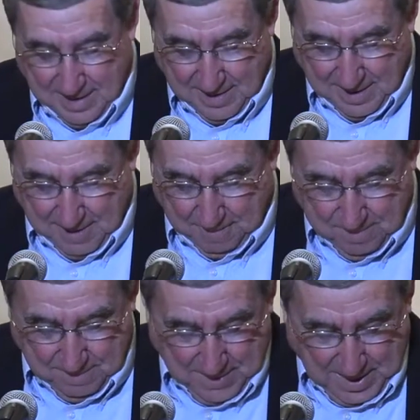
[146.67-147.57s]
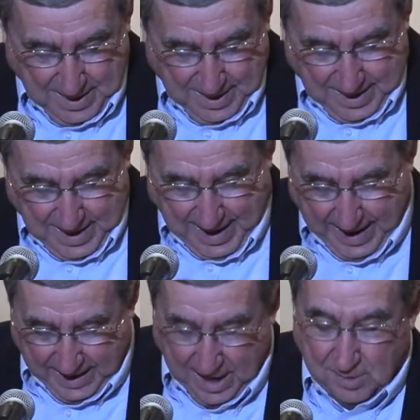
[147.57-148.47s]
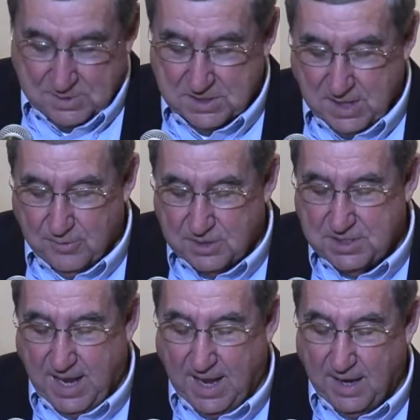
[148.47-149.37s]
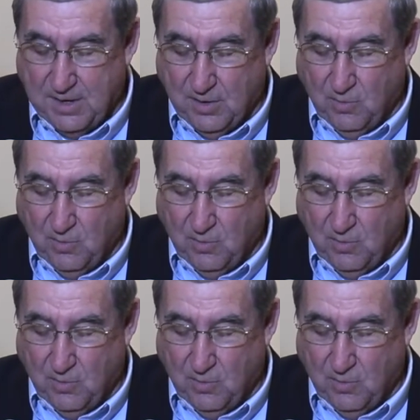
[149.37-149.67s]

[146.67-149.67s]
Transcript: Um, and it helps us understand